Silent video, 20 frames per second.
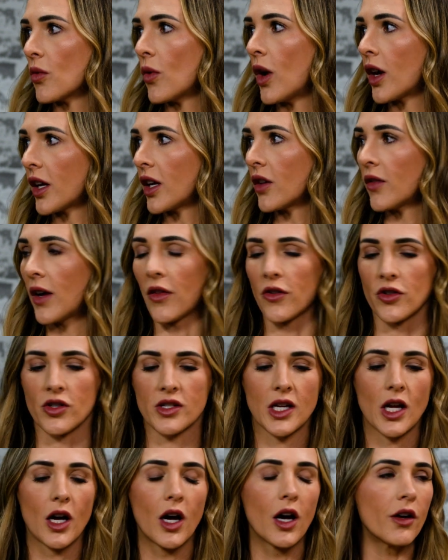walking around, they're
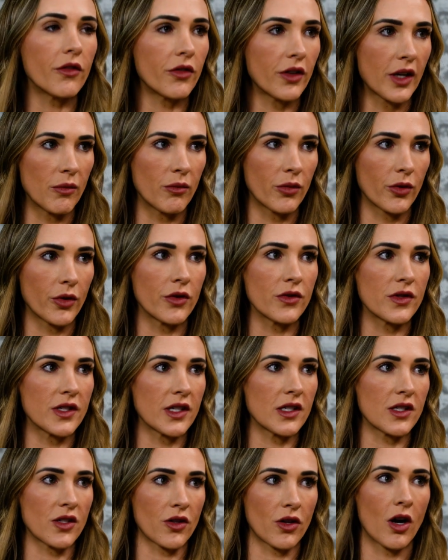just covered in
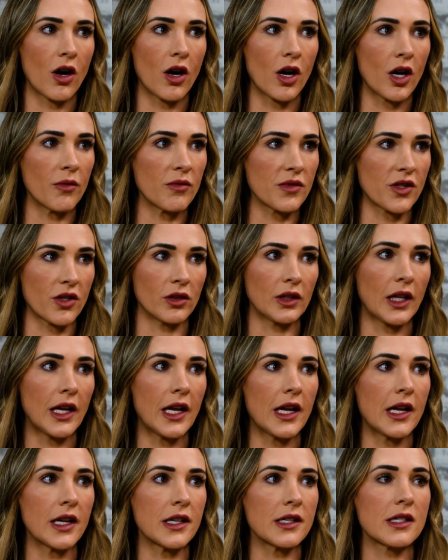bruises, their arms, their
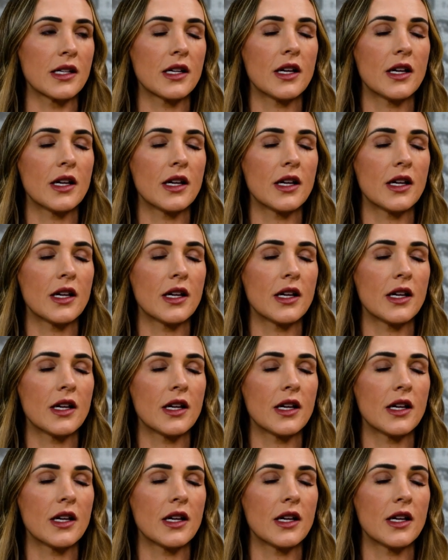legs.